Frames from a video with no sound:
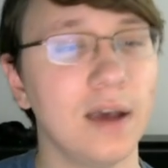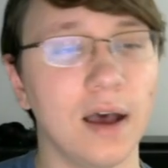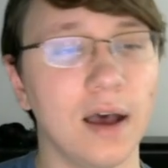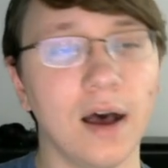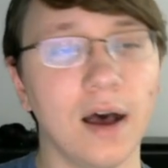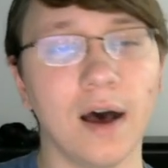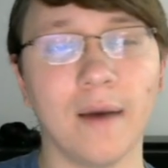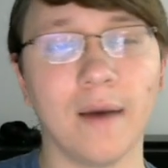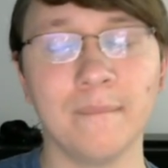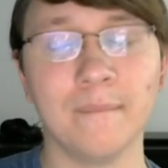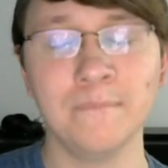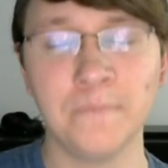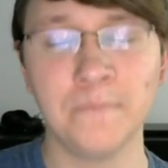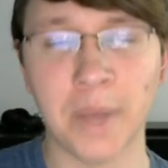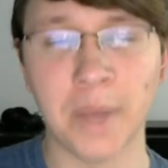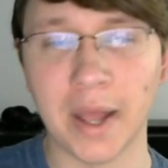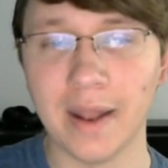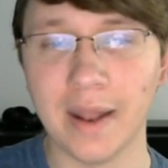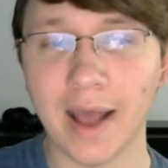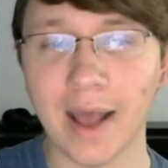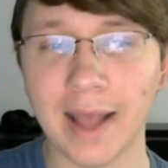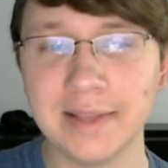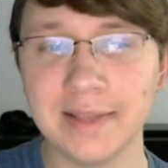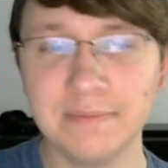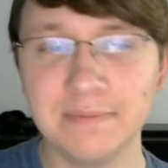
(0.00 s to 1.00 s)

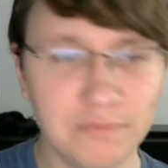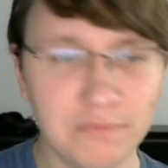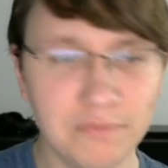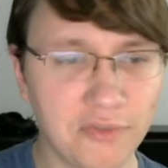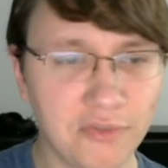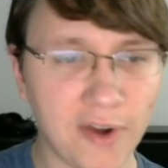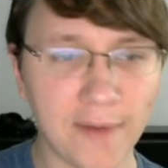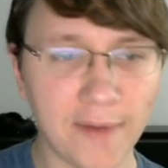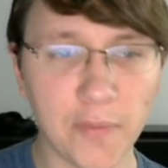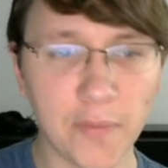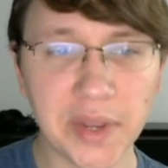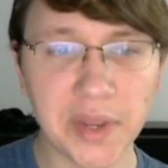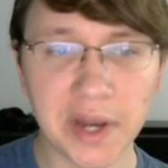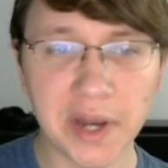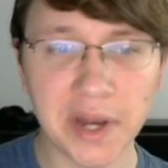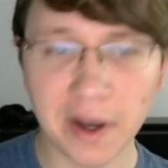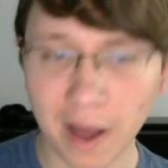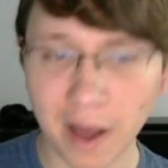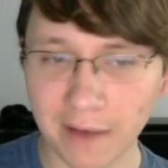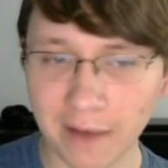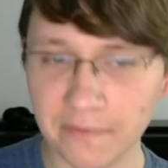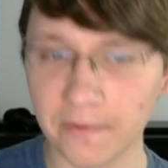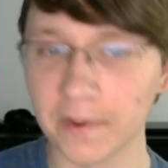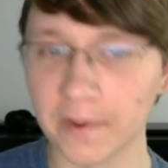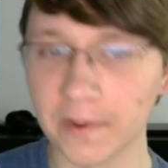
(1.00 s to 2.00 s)
But I probably did
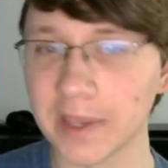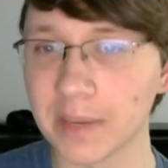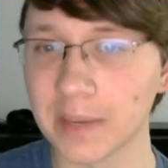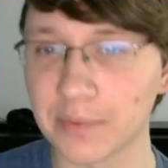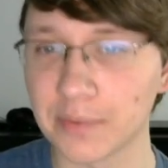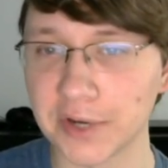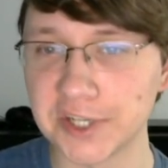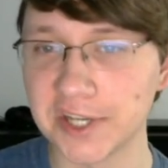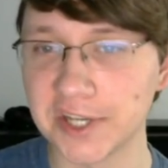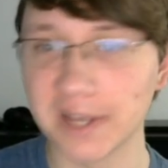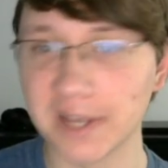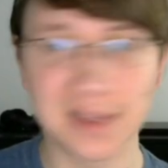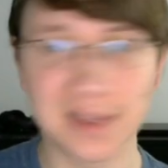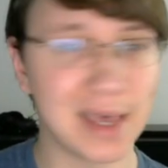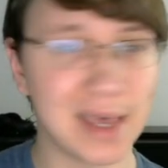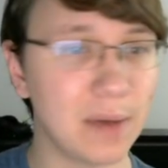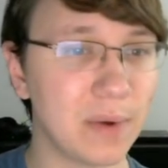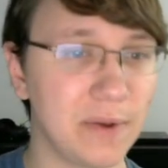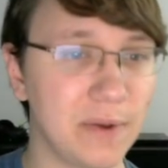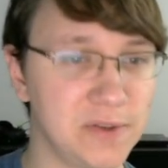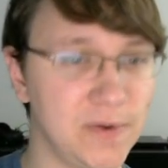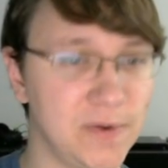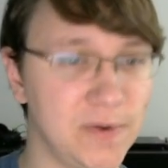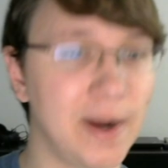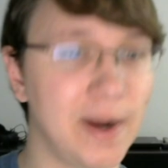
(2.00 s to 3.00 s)
not fully appreciate that
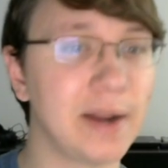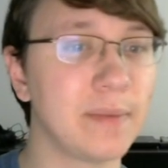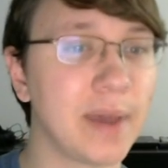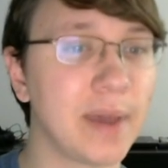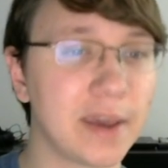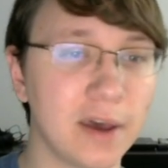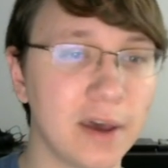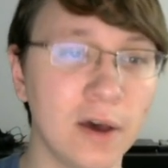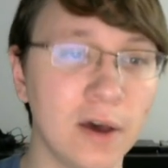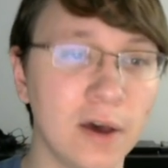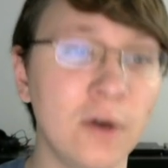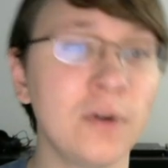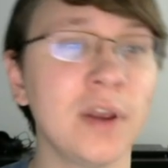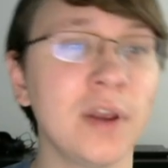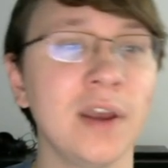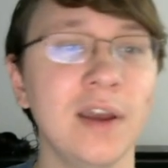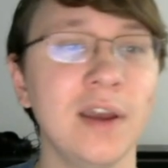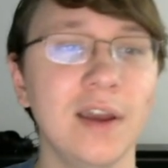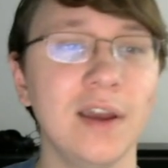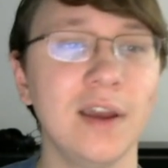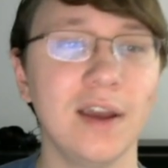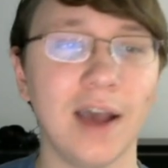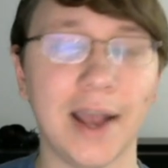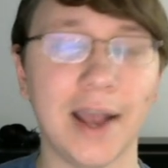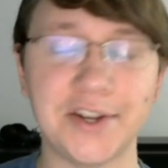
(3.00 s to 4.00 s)
when I was writing my code.
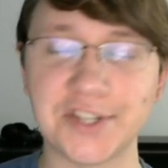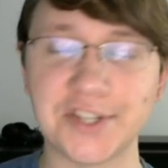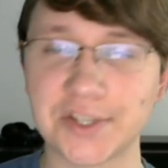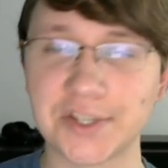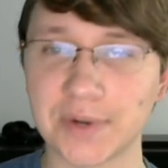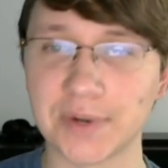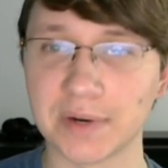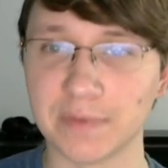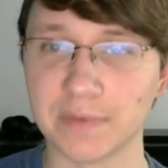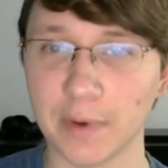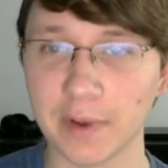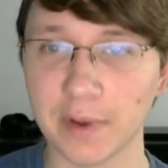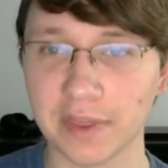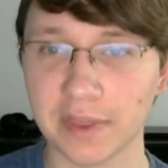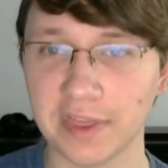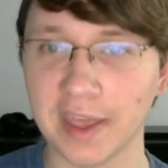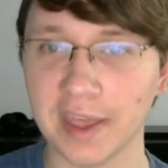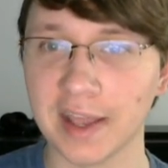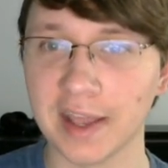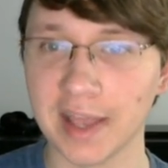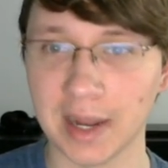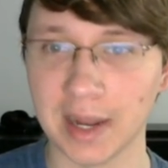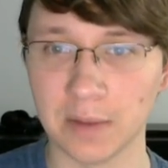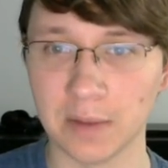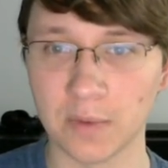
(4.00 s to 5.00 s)
I just sort of wrote a
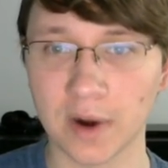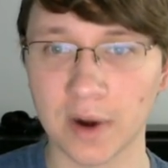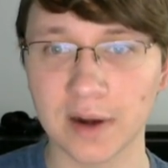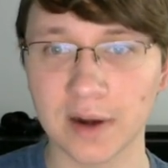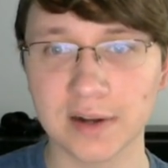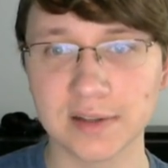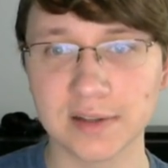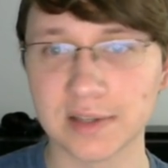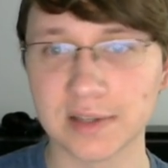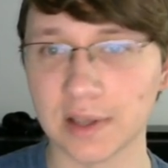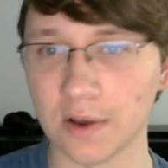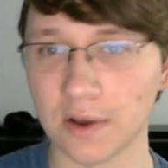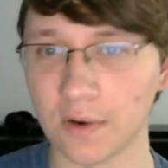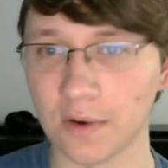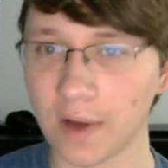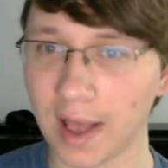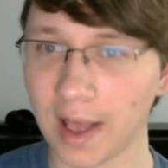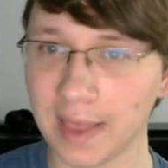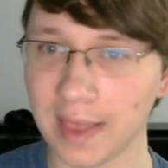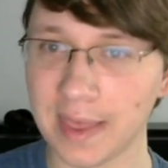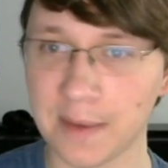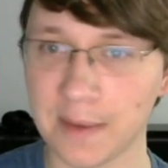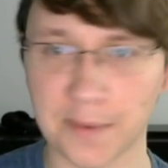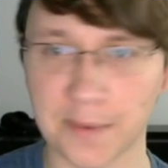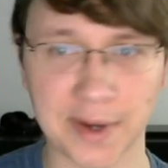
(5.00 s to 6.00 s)
thing and it worked.
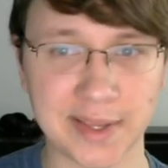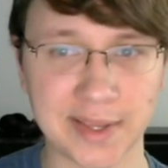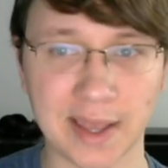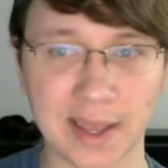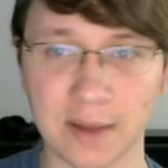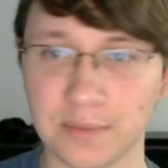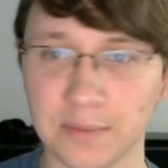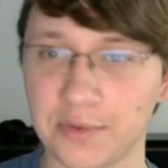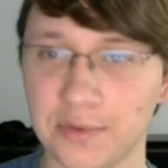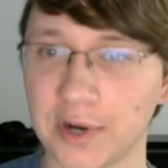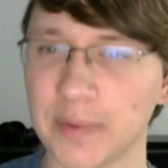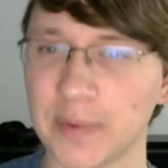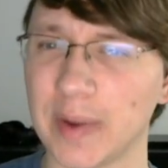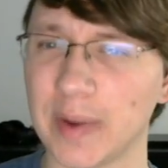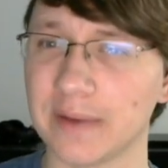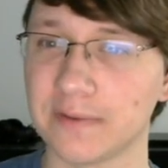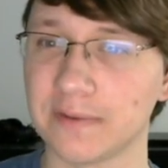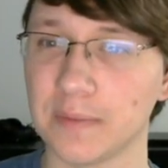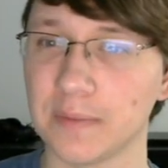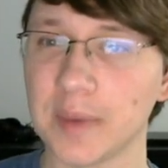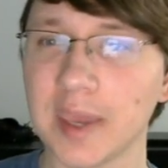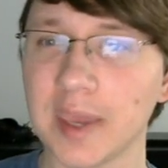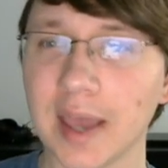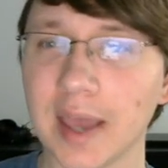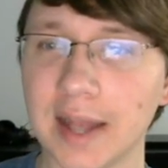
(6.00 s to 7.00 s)
So that worked out pretty well
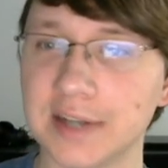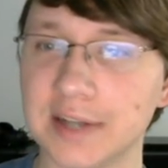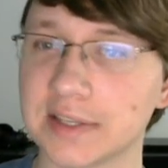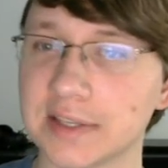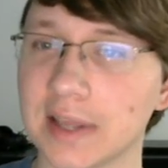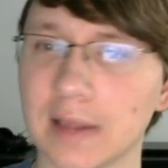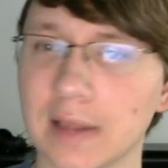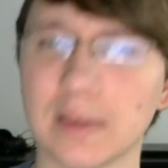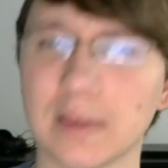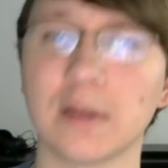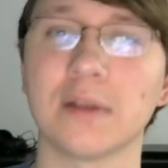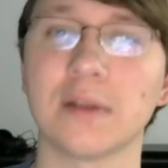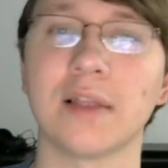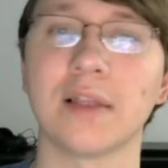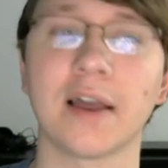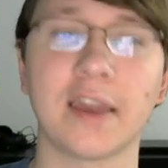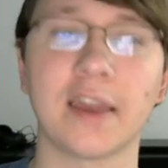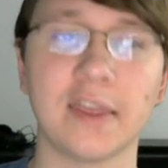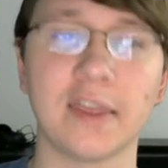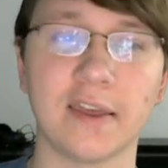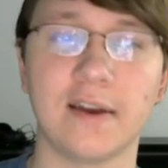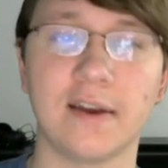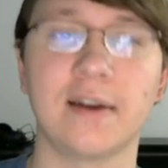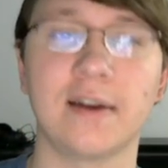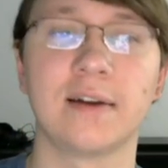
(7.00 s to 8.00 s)
for me. I just got a little
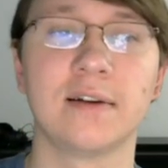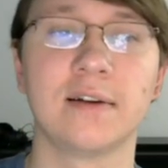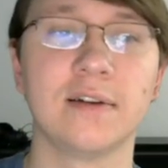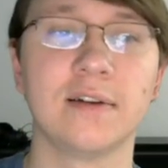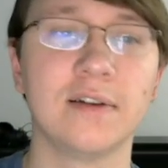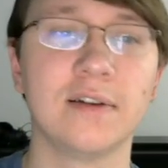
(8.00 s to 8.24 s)
lucky there.